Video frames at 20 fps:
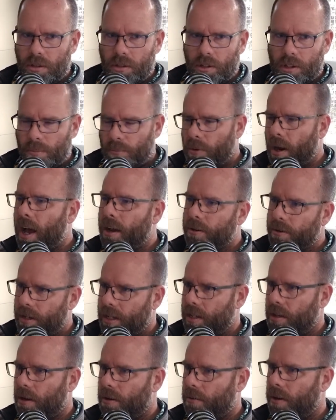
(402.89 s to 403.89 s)

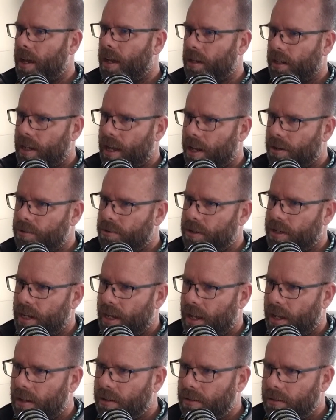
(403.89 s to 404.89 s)
camaraderie around a country
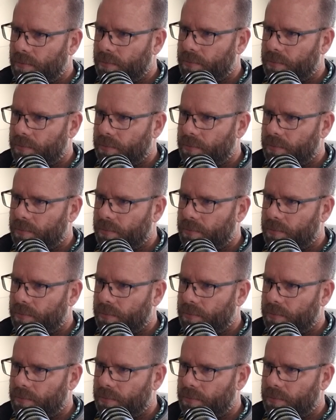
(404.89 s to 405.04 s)
town